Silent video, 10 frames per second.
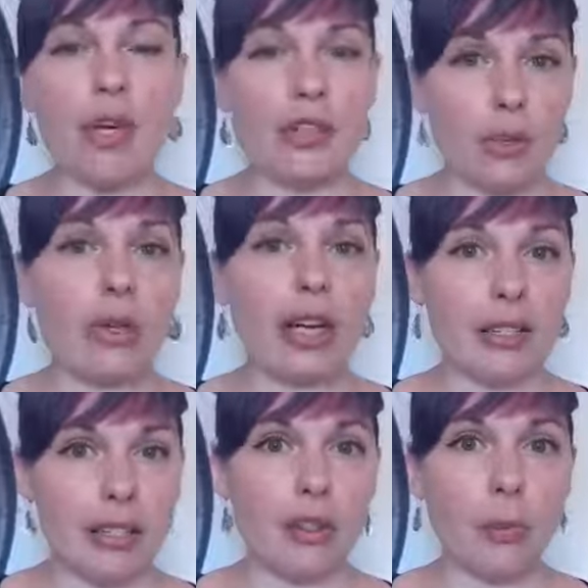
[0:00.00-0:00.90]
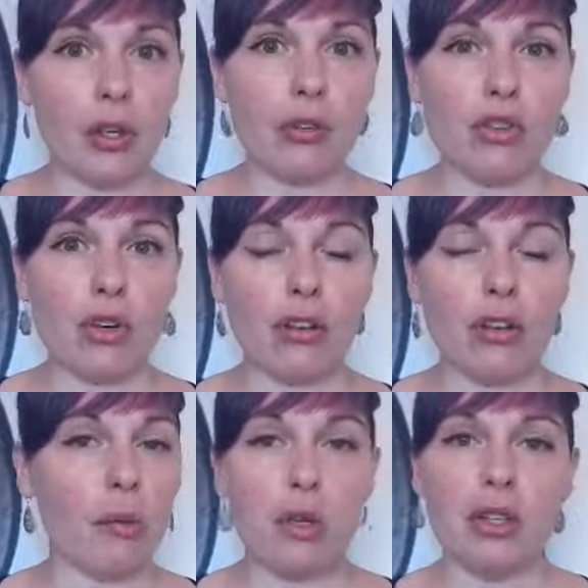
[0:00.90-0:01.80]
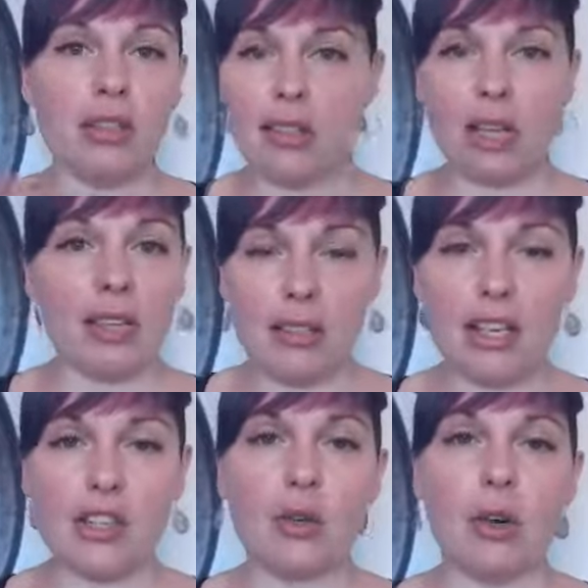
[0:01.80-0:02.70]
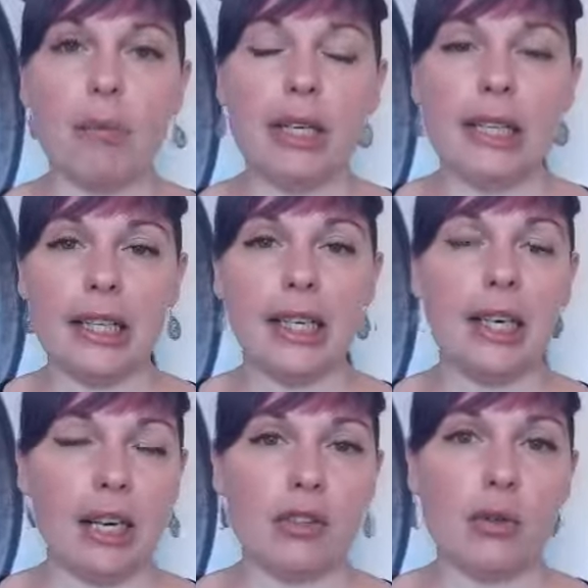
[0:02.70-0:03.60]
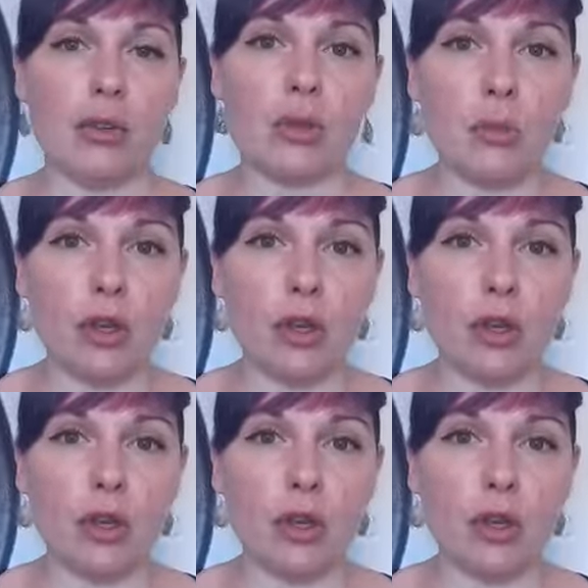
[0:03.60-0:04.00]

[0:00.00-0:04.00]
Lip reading: so that if you want to join the community, then it takes you completely into the small